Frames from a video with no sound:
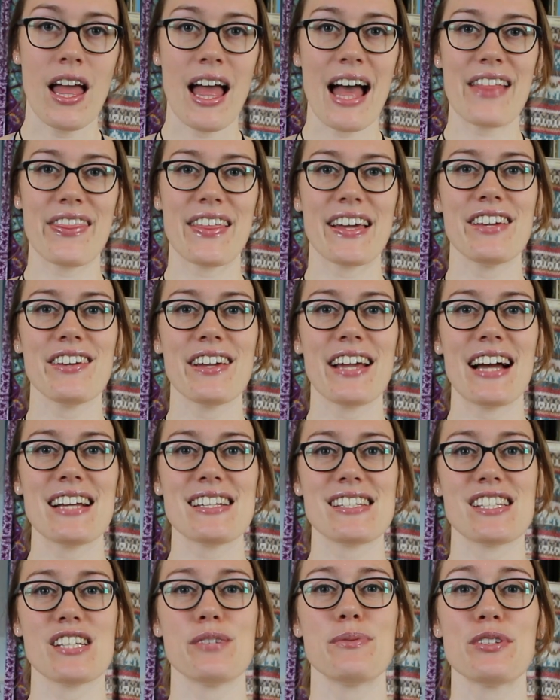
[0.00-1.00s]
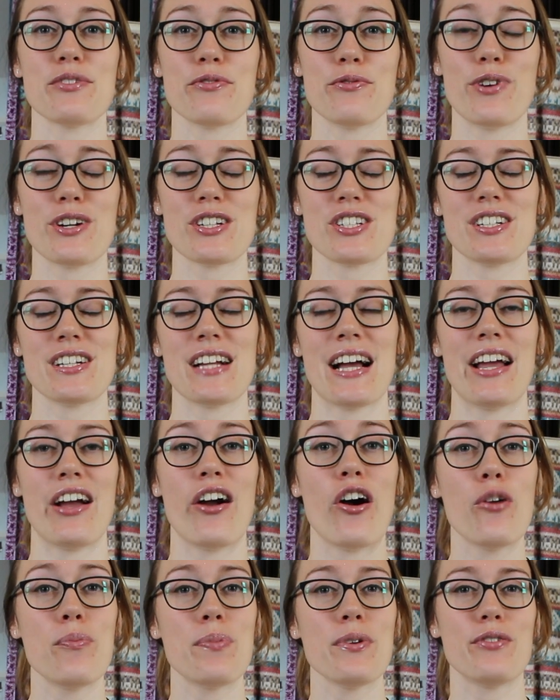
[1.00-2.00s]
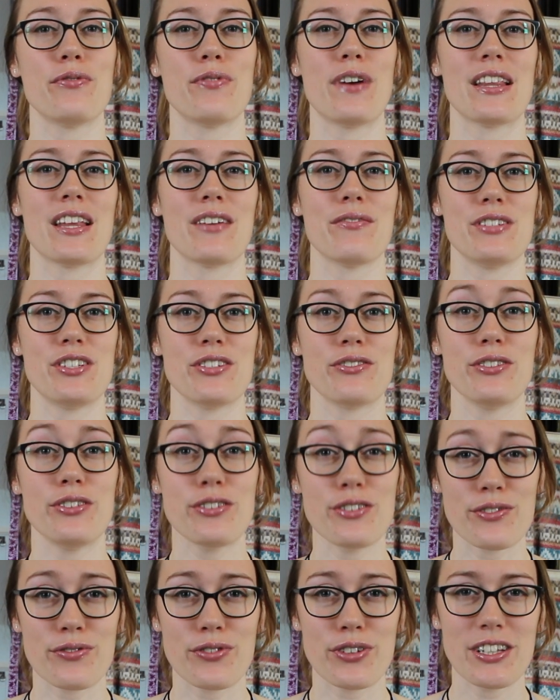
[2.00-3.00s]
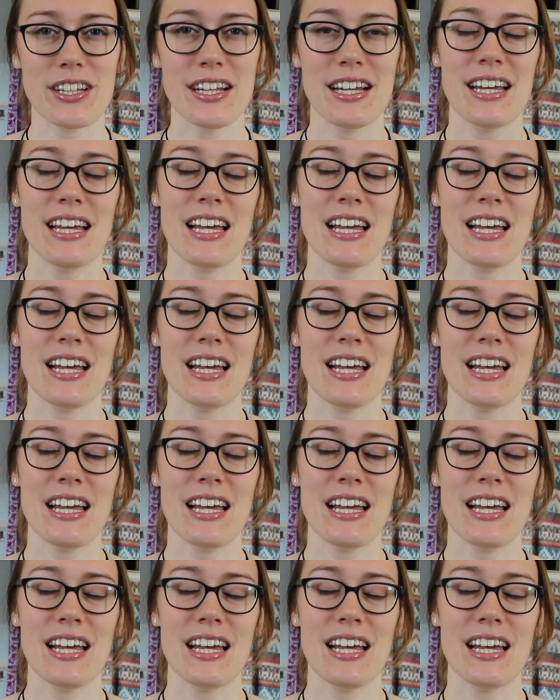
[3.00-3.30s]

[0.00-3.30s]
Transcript: And thank you guys so much for watching. I hope you found that video useful.